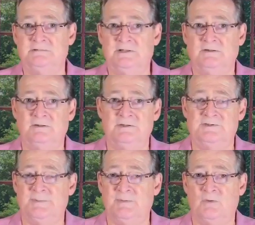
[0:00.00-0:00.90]
You know, it's
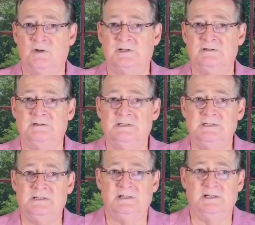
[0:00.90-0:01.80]
been working
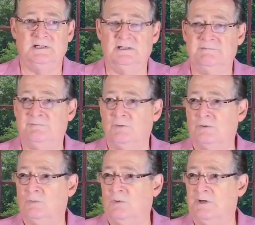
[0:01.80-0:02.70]
uh,
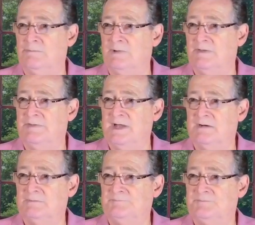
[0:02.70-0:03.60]
for what, a month
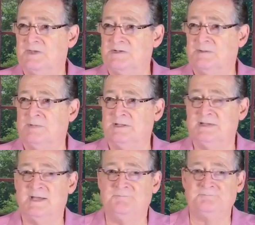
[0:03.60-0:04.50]
now? Mm-hmm. Something like
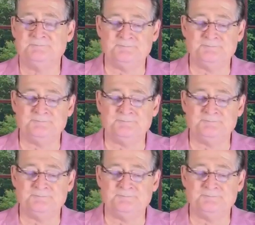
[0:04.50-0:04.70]
that.